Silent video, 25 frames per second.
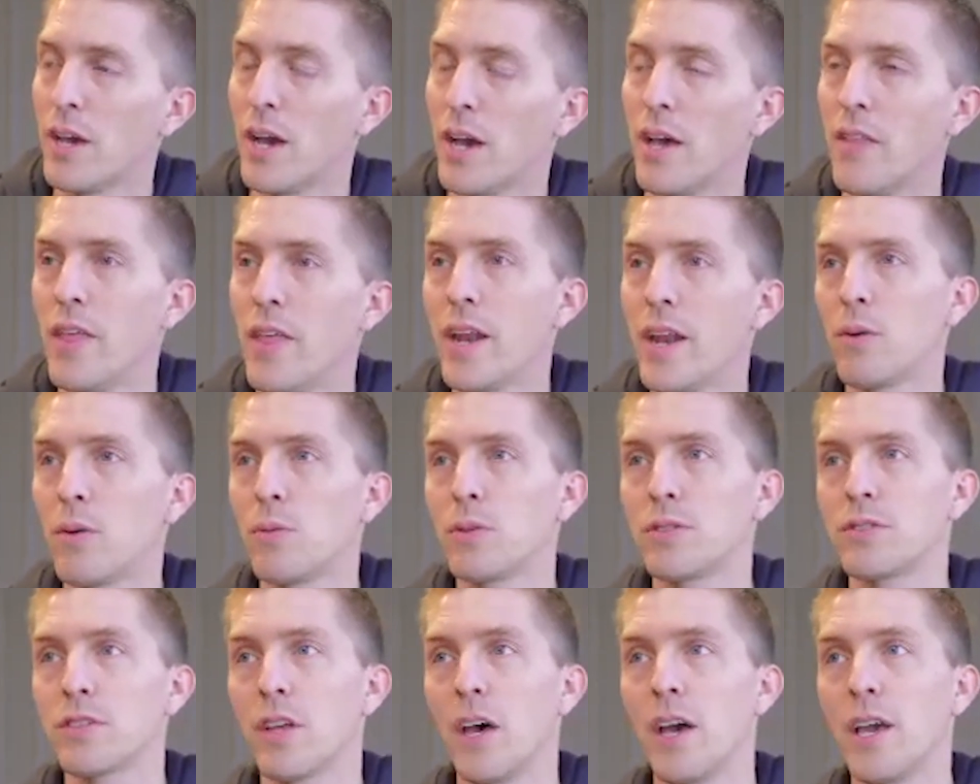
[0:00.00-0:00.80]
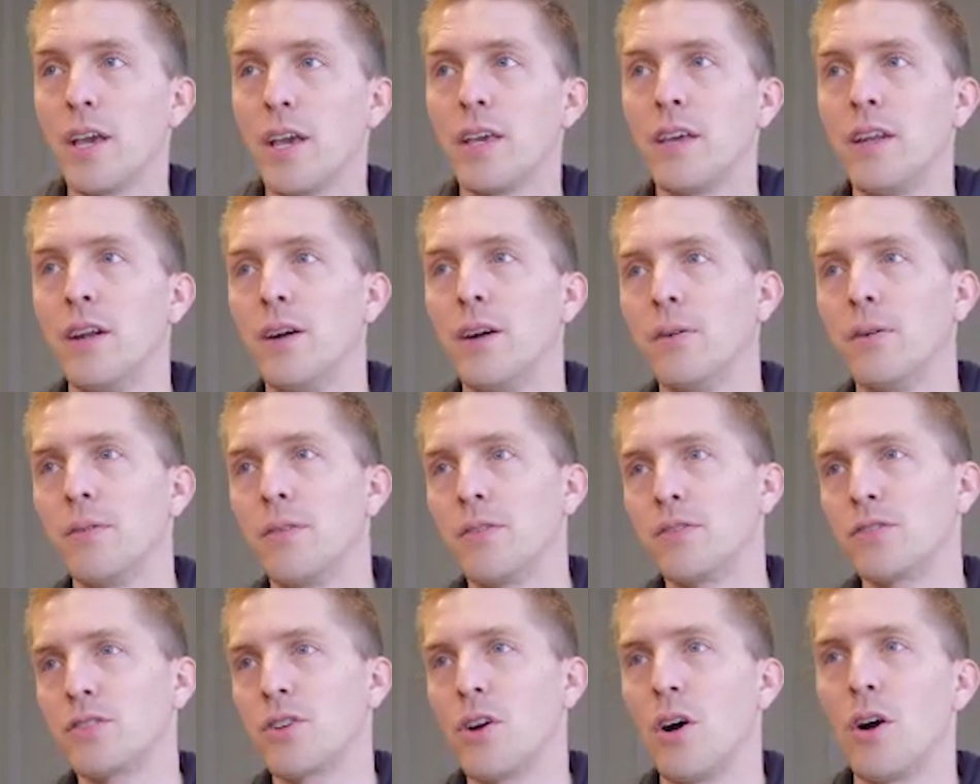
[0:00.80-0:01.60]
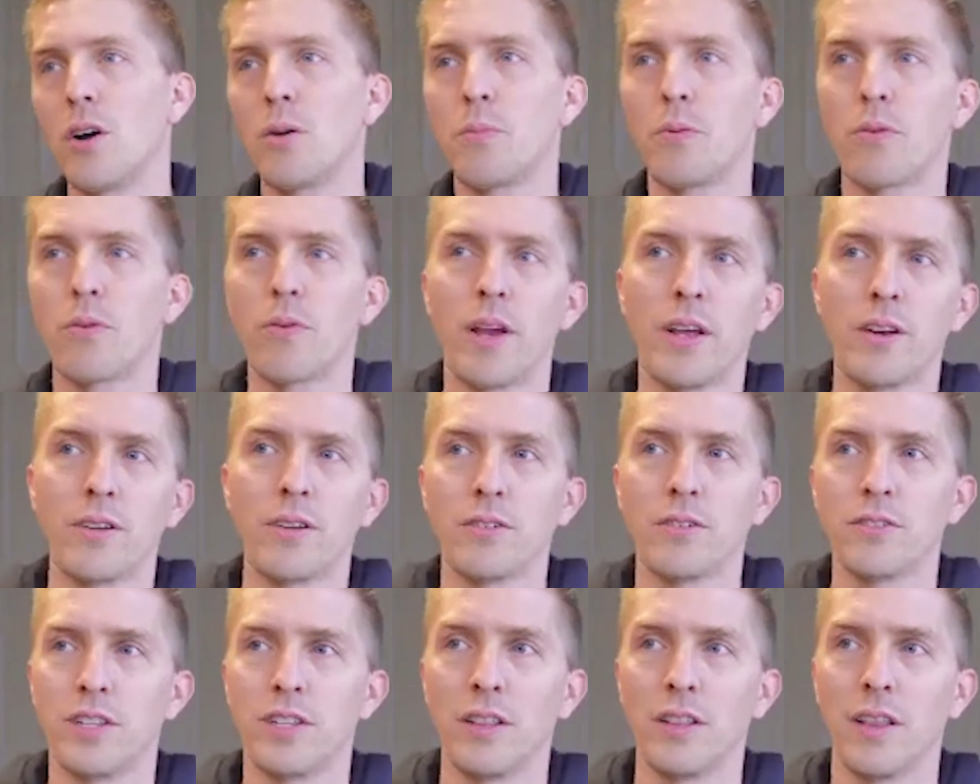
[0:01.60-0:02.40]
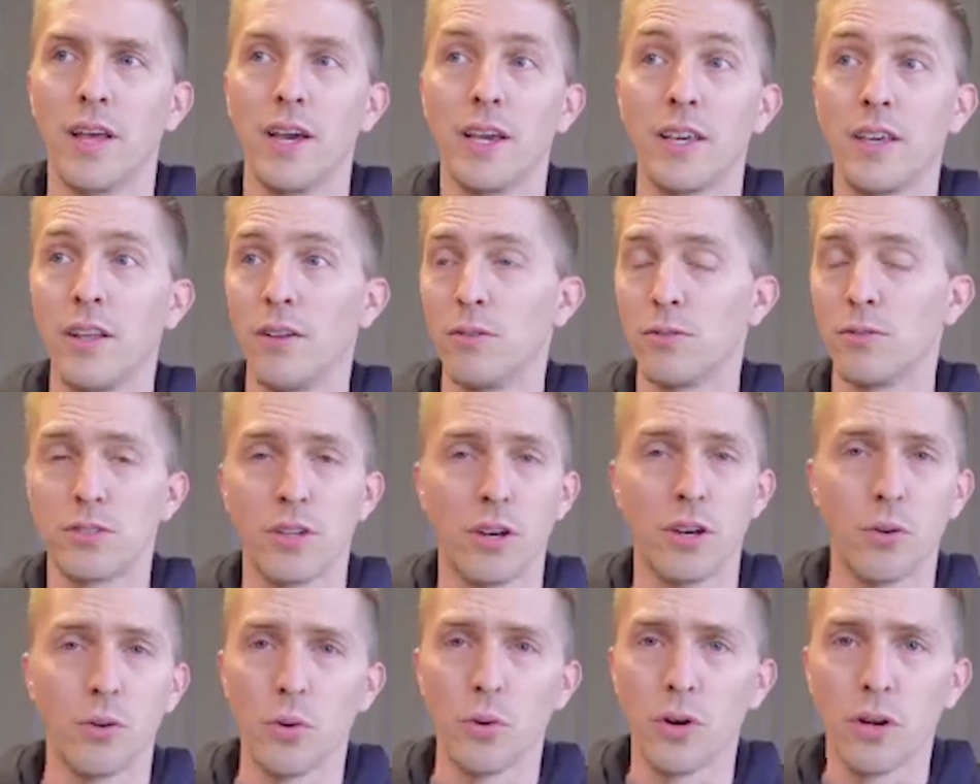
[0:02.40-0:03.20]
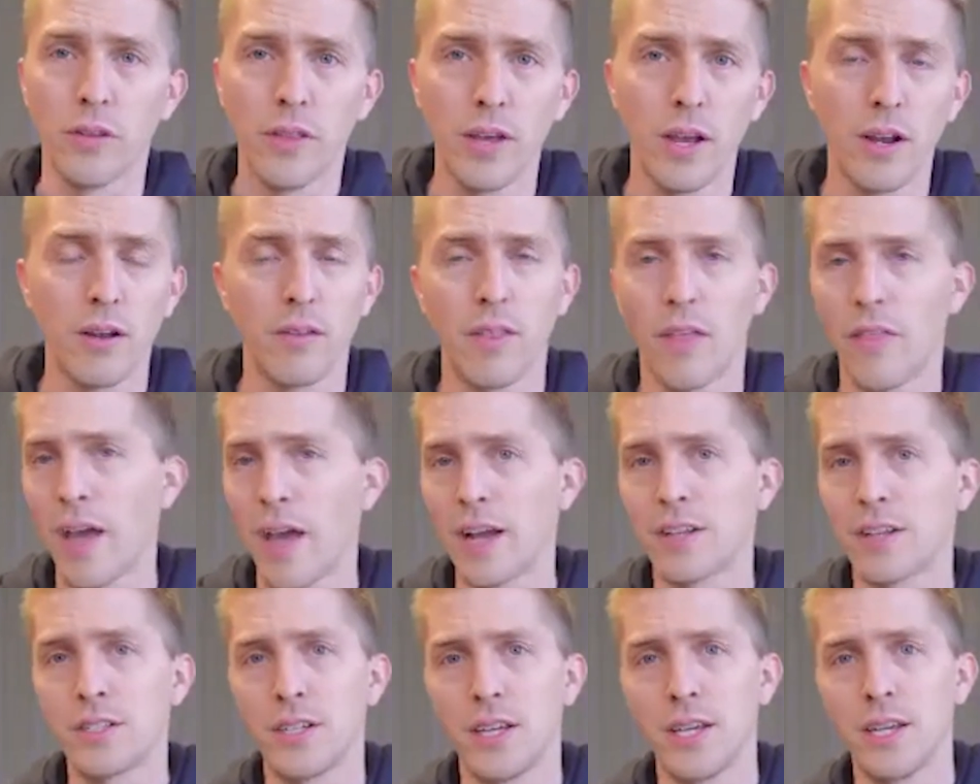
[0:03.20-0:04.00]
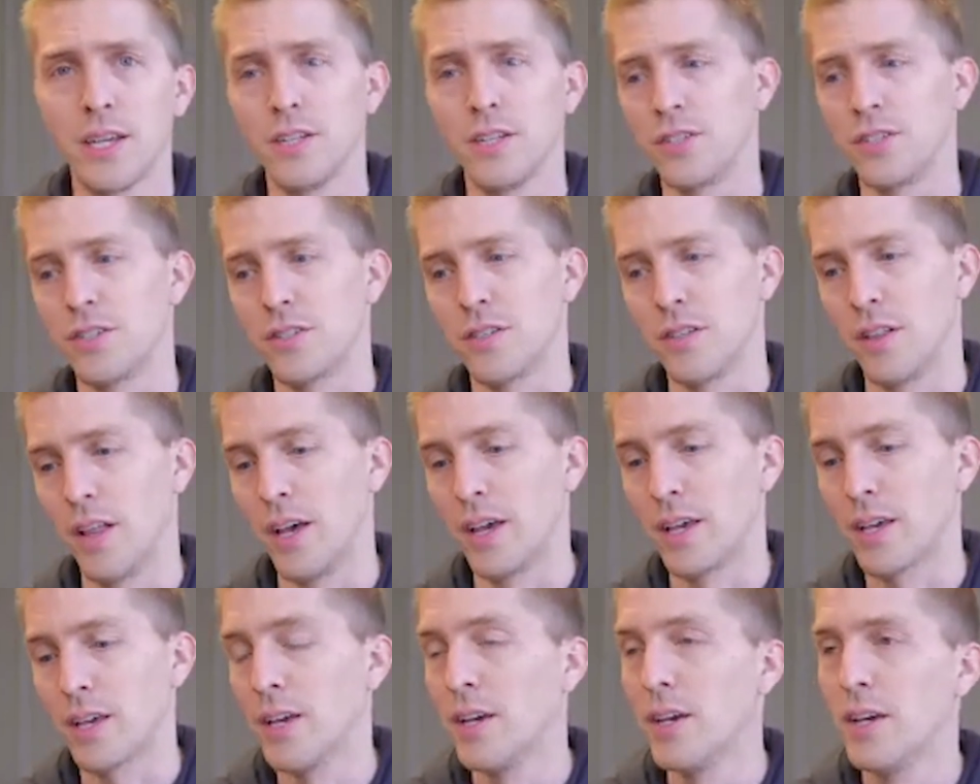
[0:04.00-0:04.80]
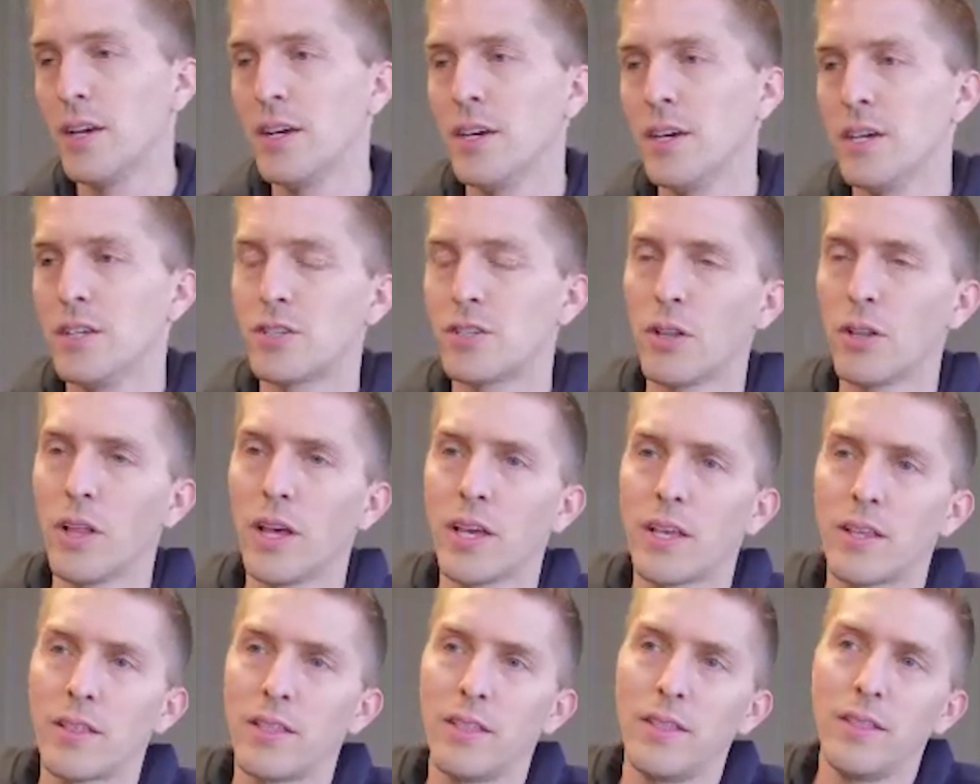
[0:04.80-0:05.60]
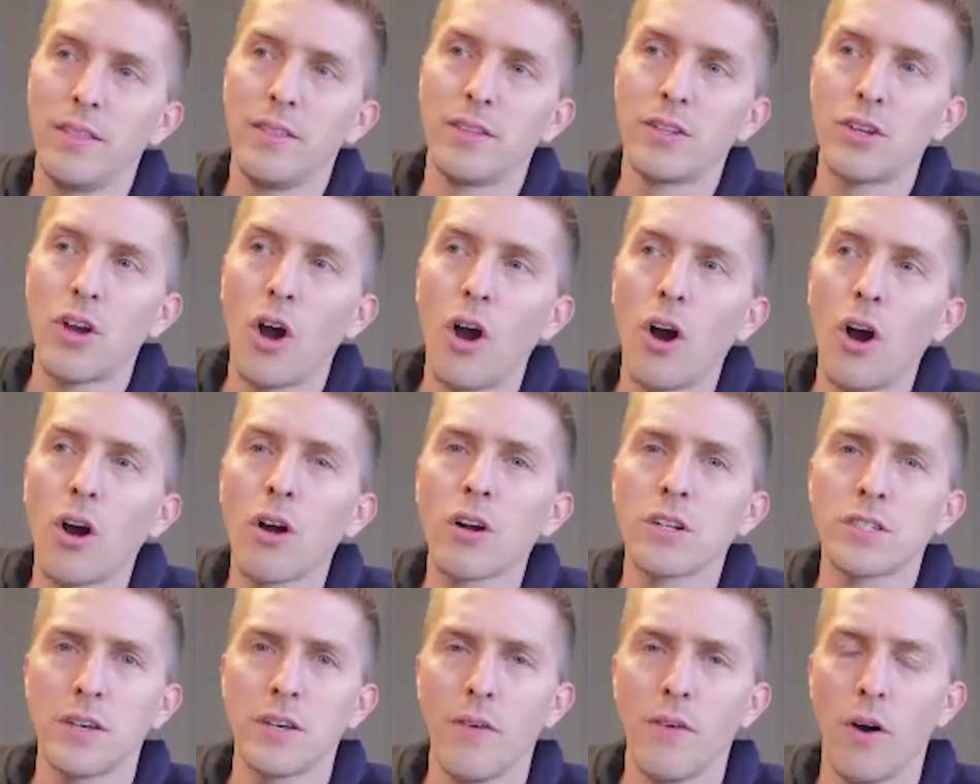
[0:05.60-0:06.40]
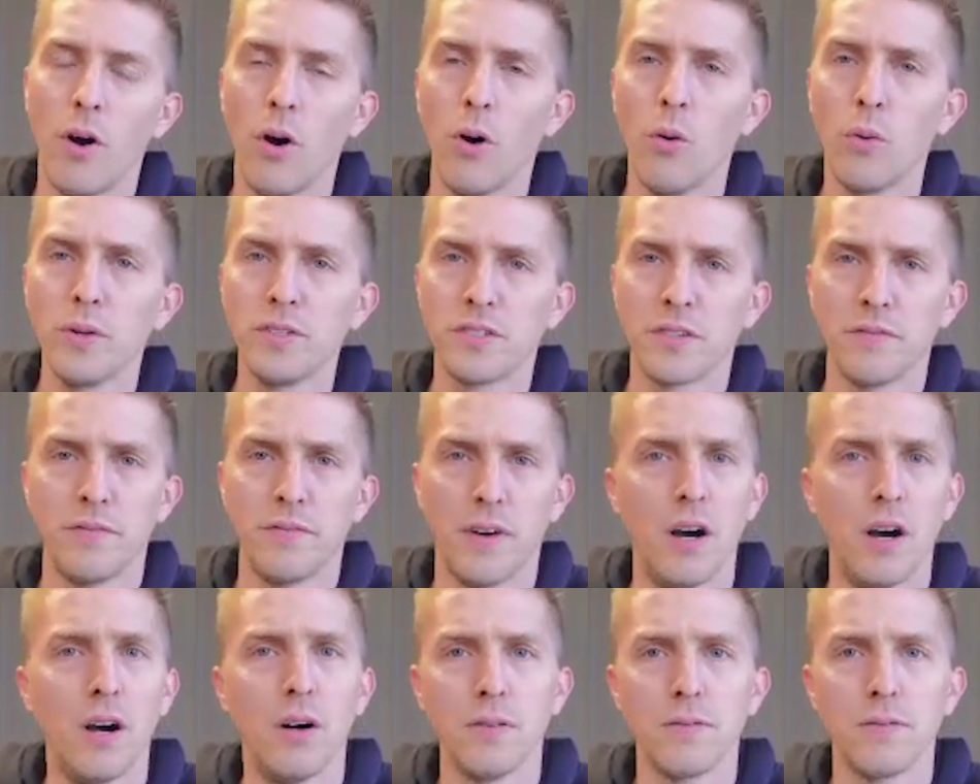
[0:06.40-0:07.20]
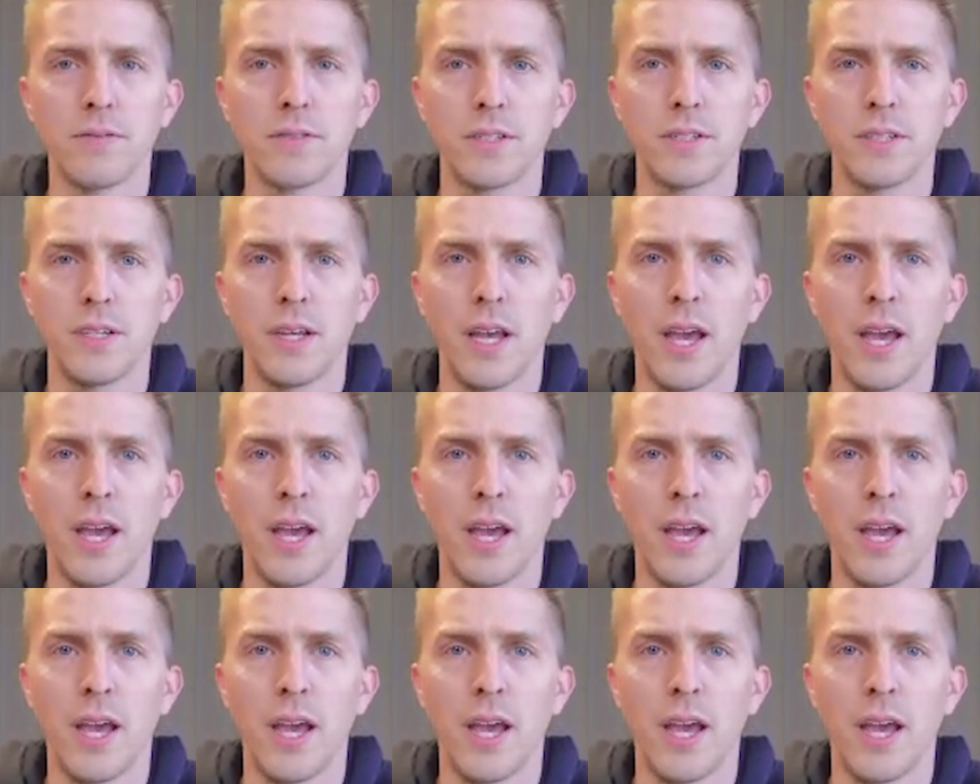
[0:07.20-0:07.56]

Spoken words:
And then it was like, there's carburetors that like, there's a ton of work there. And then that changed to like, so like cars have always evolved.